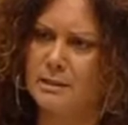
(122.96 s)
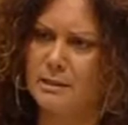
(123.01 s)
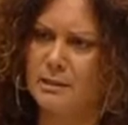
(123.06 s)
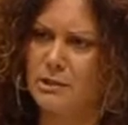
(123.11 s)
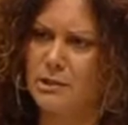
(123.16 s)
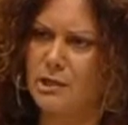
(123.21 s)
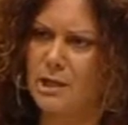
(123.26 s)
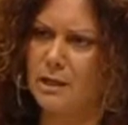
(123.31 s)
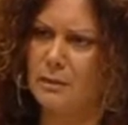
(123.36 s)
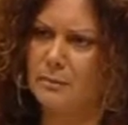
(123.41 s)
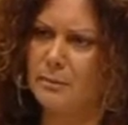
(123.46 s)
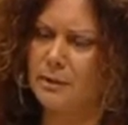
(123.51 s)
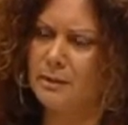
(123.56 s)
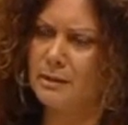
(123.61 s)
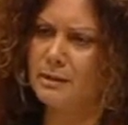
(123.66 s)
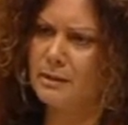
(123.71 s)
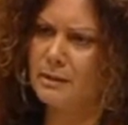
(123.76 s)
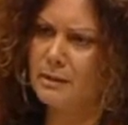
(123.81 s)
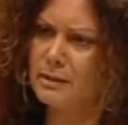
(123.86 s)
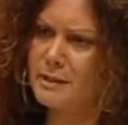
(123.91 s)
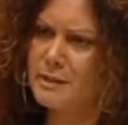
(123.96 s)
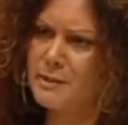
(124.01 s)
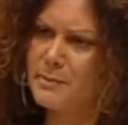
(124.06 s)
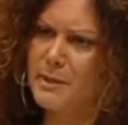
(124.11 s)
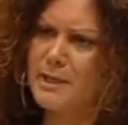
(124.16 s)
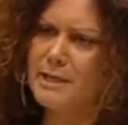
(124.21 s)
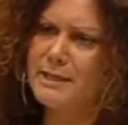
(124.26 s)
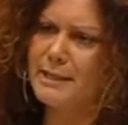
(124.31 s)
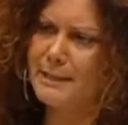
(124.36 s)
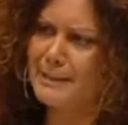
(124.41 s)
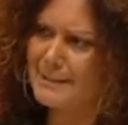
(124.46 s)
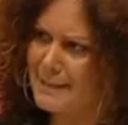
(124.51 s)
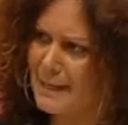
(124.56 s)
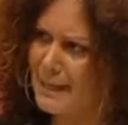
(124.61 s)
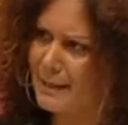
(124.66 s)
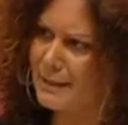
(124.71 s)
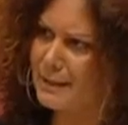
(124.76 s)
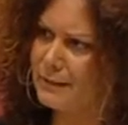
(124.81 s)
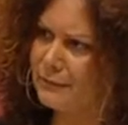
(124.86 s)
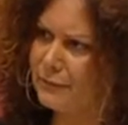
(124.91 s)
in the chamber speak
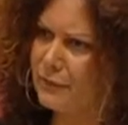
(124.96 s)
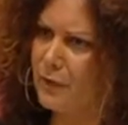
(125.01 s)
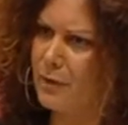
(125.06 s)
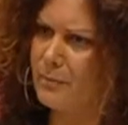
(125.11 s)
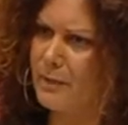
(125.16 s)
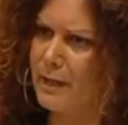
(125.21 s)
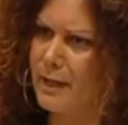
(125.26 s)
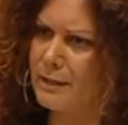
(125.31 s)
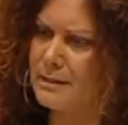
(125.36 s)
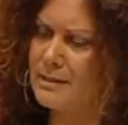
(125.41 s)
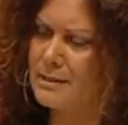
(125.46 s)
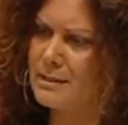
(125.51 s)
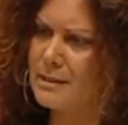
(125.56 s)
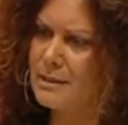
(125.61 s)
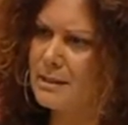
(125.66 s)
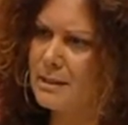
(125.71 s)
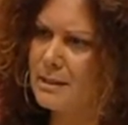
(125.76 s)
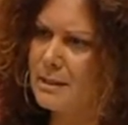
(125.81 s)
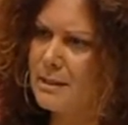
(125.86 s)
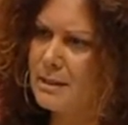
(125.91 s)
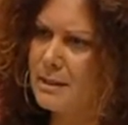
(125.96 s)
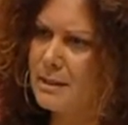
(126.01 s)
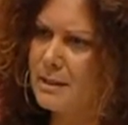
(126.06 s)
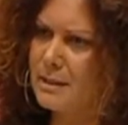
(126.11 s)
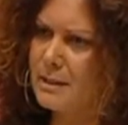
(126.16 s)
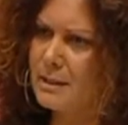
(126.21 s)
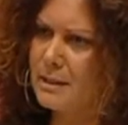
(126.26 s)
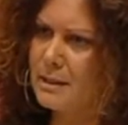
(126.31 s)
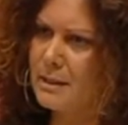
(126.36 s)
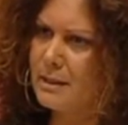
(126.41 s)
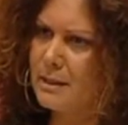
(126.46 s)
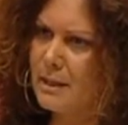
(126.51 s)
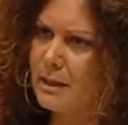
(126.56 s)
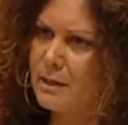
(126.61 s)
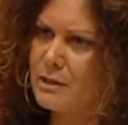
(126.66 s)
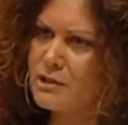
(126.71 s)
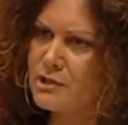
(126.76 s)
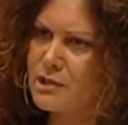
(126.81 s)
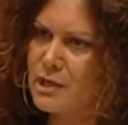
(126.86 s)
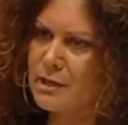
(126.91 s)
exactly from that. And
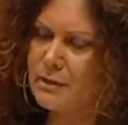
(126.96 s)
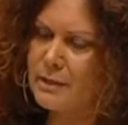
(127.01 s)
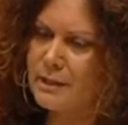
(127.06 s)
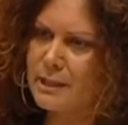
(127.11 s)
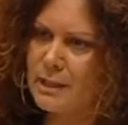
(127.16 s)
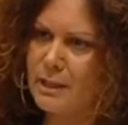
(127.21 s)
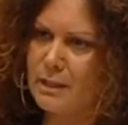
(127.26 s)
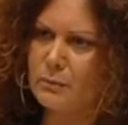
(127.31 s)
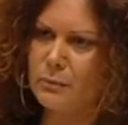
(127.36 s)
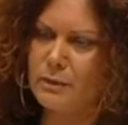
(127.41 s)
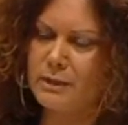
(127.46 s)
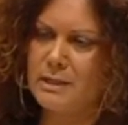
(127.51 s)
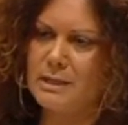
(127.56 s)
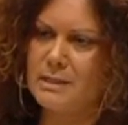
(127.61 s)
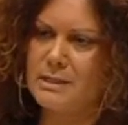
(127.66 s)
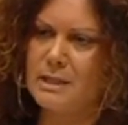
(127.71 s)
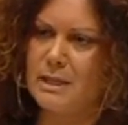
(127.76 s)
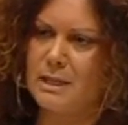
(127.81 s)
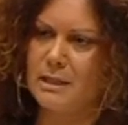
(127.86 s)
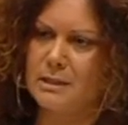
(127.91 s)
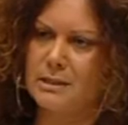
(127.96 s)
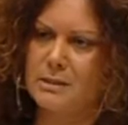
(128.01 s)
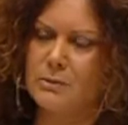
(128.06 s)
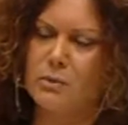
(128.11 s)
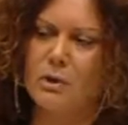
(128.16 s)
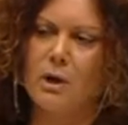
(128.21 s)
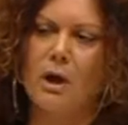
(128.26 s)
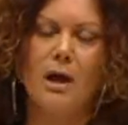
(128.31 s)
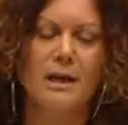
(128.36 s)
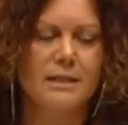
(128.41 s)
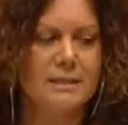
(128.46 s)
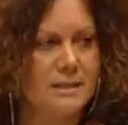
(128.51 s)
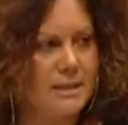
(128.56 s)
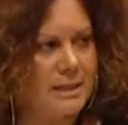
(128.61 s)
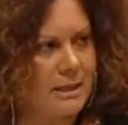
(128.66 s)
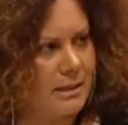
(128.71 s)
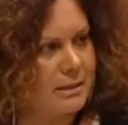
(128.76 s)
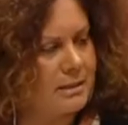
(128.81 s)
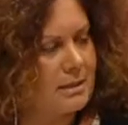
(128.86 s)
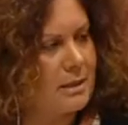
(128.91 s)
I share again with the Senate what I
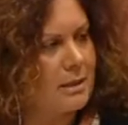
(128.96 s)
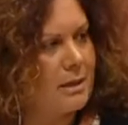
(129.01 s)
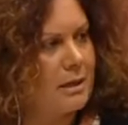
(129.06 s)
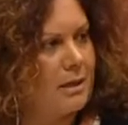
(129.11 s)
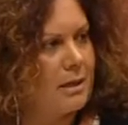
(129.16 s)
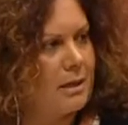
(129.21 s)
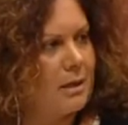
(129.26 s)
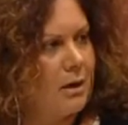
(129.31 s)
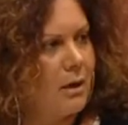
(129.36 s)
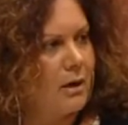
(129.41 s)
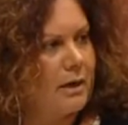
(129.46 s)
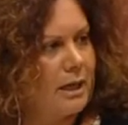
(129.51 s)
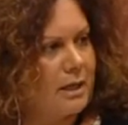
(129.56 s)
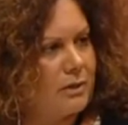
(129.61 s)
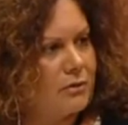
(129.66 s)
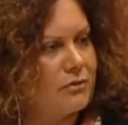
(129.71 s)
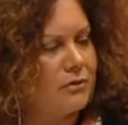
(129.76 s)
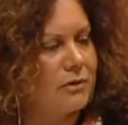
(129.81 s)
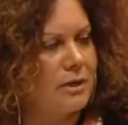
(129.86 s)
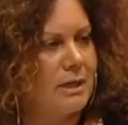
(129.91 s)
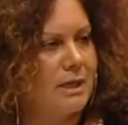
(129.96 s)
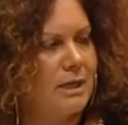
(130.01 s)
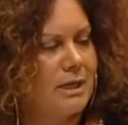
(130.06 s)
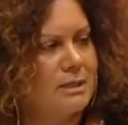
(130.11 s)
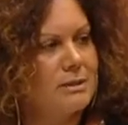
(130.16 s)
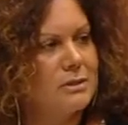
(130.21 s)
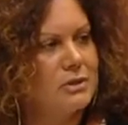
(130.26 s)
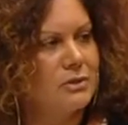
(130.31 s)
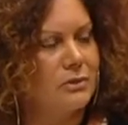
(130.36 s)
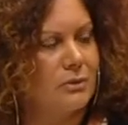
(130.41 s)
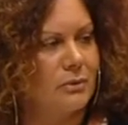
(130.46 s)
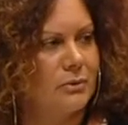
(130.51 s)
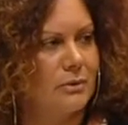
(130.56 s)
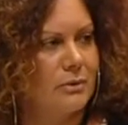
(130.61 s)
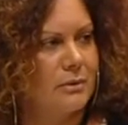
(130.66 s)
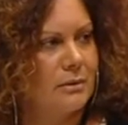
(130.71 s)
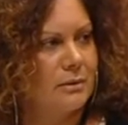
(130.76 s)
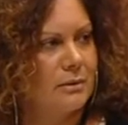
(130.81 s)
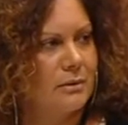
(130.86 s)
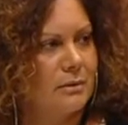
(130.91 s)
said on entry into
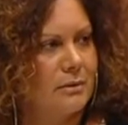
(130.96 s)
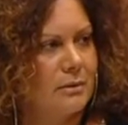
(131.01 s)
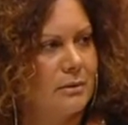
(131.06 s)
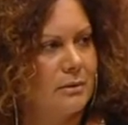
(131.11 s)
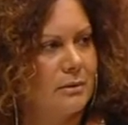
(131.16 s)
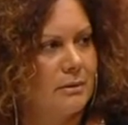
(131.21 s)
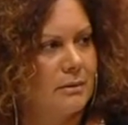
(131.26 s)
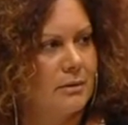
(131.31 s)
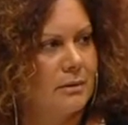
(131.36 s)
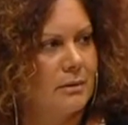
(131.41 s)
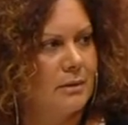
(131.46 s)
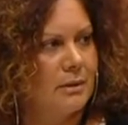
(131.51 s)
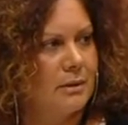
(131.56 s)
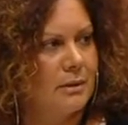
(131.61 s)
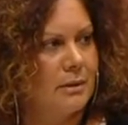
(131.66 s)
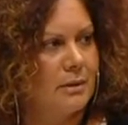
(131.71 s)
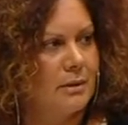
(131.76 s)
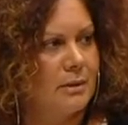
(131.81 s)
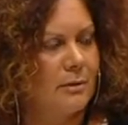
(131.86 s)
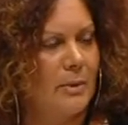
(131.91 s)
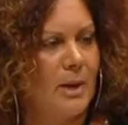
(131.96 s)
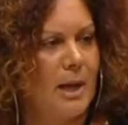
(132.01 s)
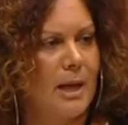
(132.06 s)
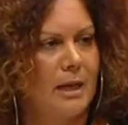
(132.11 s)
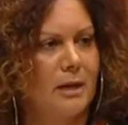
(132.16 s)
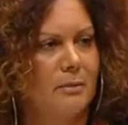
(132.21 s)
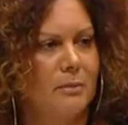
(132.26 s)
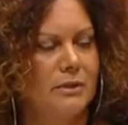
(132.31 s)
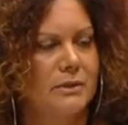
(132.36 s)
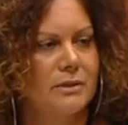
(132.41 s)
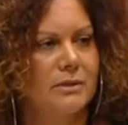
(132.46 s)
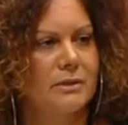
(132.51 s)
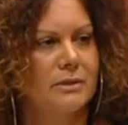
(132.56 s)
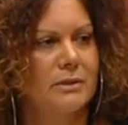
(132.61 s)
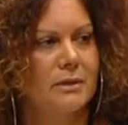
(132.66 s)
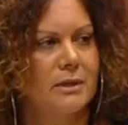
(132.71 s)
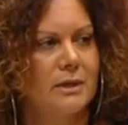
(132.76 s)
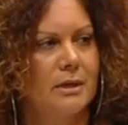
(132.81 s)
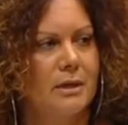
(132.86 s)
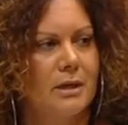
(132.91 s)
the Parliament
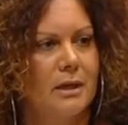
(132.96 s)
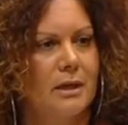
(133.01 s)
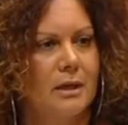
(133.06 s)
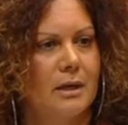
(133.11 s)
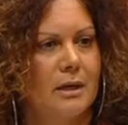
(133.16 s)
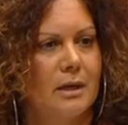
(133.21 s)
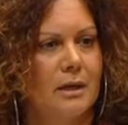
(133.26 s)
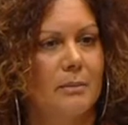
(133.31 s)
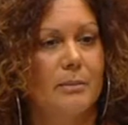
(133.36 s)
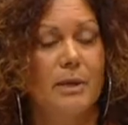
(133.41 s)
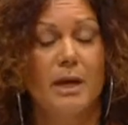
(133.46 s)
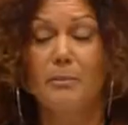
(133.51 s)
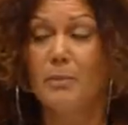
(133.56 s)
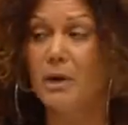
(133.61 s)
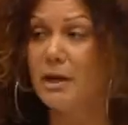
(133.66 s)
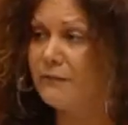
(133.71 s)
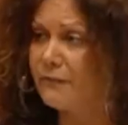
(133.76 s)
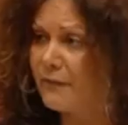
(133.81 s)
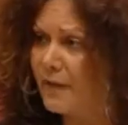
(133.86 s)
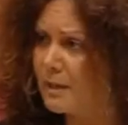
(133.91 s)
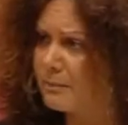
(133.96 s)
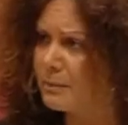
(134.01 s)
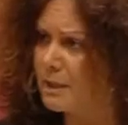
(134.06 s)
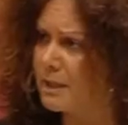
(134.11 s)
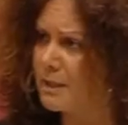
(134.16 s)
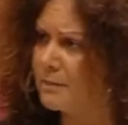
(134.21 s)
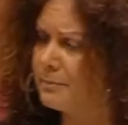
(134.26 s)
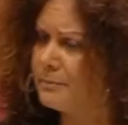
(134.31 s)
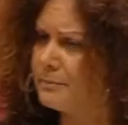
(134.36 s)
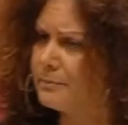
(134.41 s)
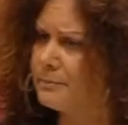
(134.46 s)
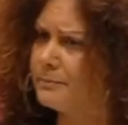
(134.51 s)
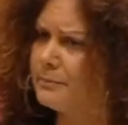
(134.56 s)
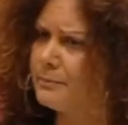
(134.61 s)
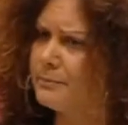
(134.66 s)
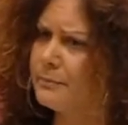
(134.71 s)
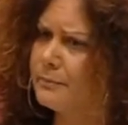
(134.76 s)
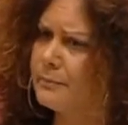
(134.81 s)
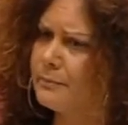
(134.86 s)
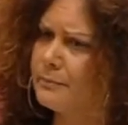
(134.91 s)
about my family,
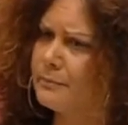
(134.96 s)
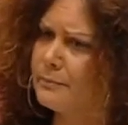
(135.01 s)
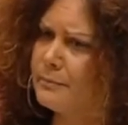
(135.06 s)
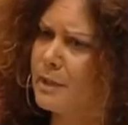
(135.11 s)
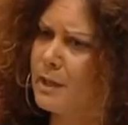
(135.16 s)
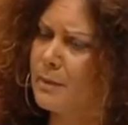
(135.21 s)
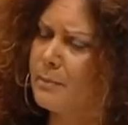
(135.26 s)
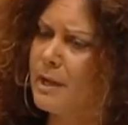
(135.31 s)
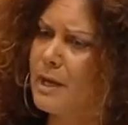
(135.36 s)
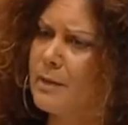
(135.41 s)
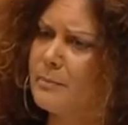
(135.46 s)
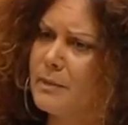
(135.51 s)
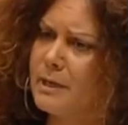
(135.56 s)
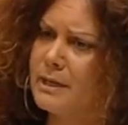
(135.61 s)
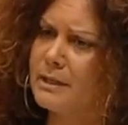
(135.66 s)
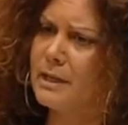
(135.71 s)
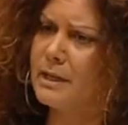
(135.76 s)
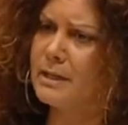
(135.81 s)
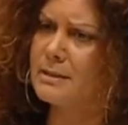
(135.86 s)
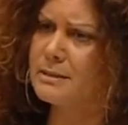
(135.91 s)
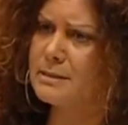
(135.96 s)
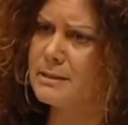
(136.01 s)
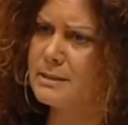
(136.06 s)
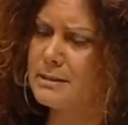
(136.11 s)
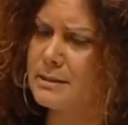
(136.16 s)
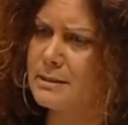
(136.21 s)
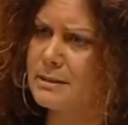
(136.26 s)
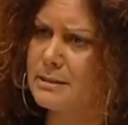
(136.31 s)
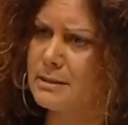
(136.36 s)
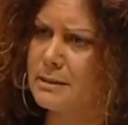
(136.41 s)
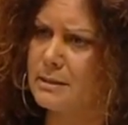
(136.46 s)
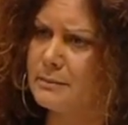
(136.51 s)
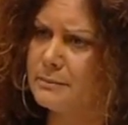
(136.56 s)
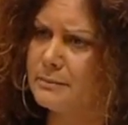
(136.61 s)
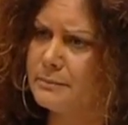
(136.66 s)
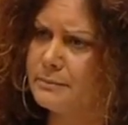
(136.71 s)
about my cousin sister,